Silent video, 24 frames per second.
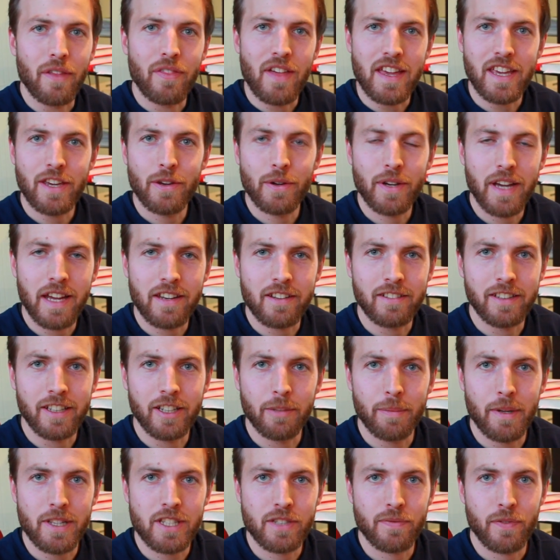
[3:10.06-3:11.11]
thank you again to
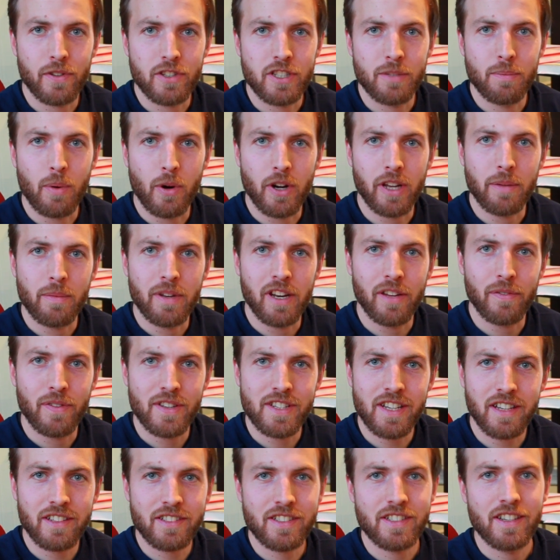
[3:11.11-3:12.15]
LittleBits for supporting Minute
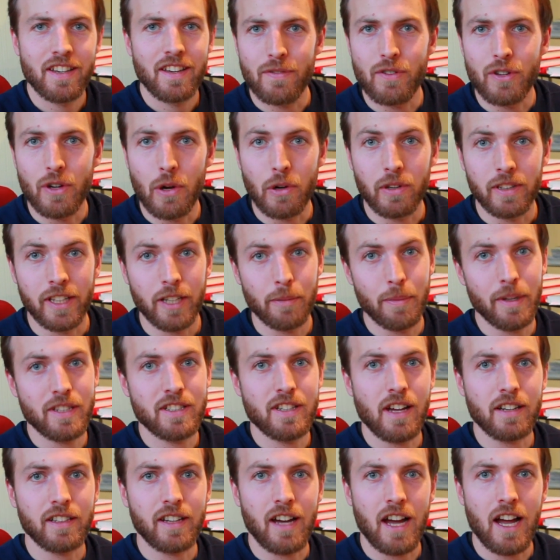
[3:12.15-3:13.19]
Physics, and if you go to
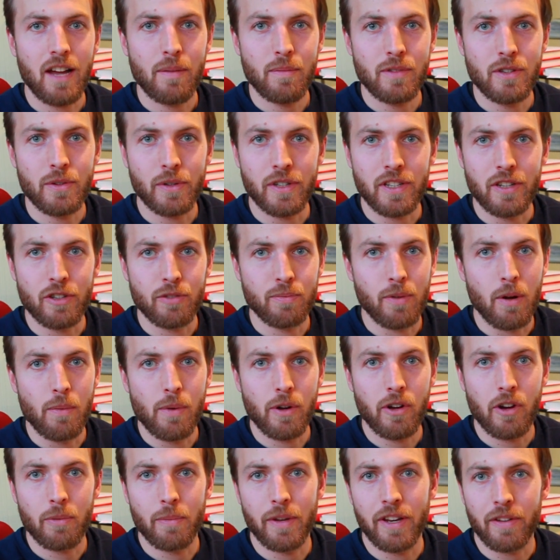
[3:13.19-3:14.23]
littlebits.com, you can use
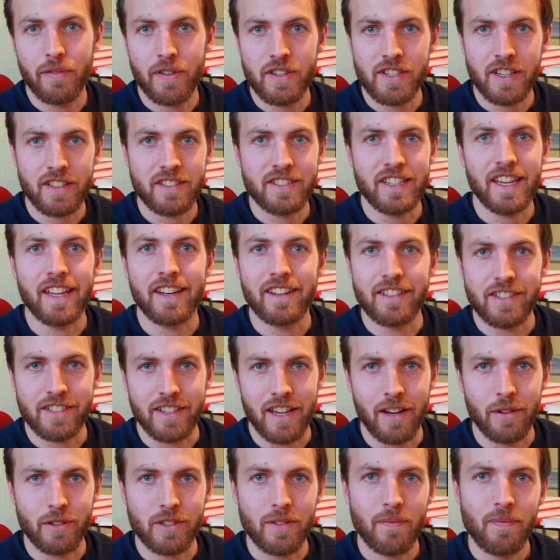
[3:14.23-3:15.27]
promo code MinutePhysics to get a
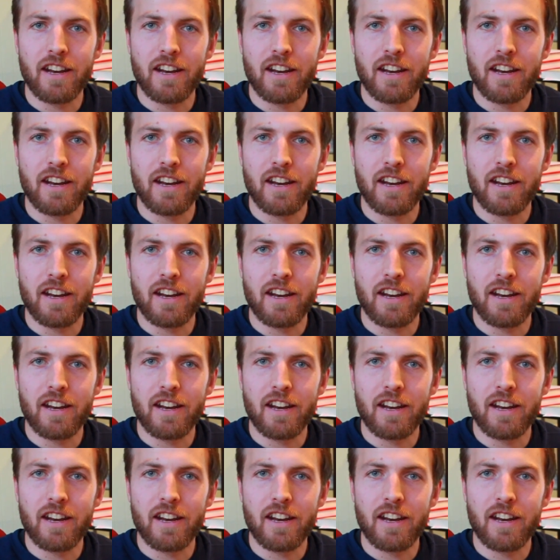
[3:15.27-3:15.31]
discount.